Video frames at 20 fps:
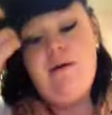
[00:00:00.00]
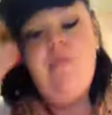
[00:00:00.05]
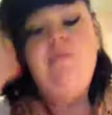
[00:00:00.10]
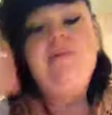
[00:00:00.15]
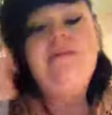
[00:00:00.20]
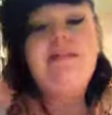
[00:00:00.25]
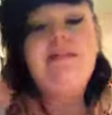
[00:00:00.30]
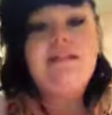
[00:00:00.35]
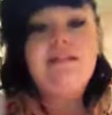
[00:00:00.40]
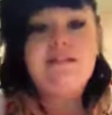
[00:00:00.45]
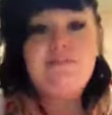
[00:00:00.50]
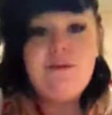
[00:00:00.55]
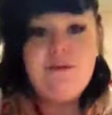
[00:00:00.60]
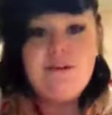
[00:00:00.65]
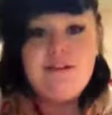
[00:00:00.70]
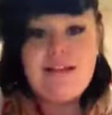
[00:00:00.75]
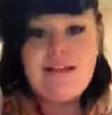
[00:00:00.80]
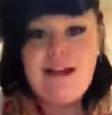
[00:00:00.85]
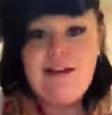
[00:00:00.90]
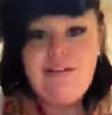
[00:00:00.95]
I went into
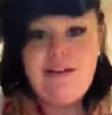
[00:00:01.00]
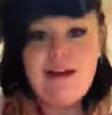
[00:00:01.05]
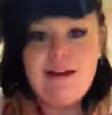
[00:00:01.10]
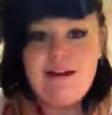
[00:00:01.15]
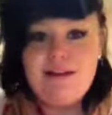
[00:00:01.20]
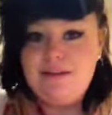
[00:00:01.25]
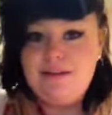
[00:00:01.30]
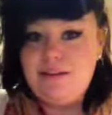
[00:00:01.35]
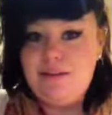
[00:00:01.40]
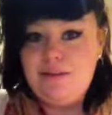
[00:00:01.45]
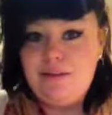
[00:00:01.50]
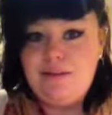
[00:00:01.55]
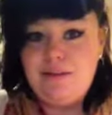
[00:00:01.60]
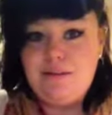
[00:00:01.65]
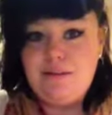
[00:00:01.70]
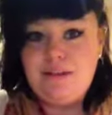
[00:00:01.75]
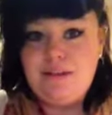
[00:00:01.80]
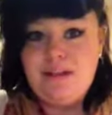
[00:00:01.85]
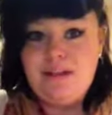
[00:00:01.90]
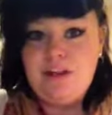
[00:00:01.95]
Sports Direct because Lewis
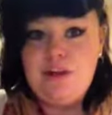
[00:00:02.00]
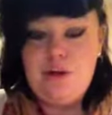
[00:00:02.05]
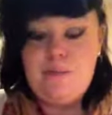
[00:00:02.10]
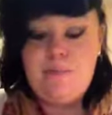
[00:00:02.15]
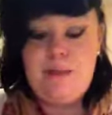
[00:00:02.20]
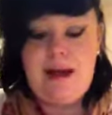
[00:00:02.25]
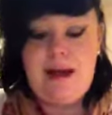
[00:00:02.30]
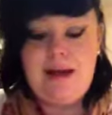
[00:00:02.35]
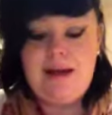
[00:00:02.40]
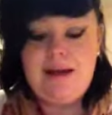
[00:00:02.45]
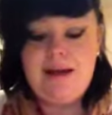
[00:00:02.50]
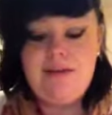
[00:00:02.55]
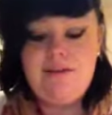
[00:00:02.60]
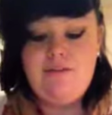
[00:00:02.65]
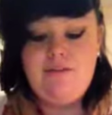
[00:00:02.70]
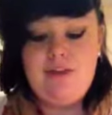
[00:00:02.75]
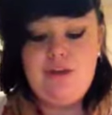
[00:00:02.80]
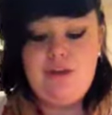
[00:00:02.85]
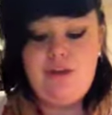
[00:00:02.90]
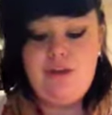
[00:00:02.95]
wanted a new bag
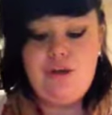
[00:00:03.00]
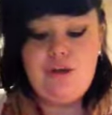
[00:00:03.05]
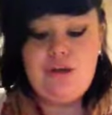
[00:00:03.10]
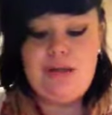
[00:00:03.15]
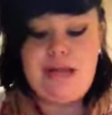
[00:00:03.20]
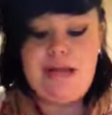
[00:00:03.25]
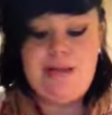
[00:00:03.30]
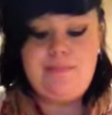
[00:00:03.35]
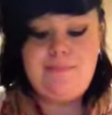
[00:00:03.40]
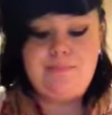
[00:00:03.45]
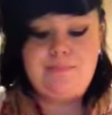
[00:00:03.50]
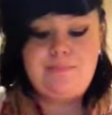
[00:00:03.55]
for uni.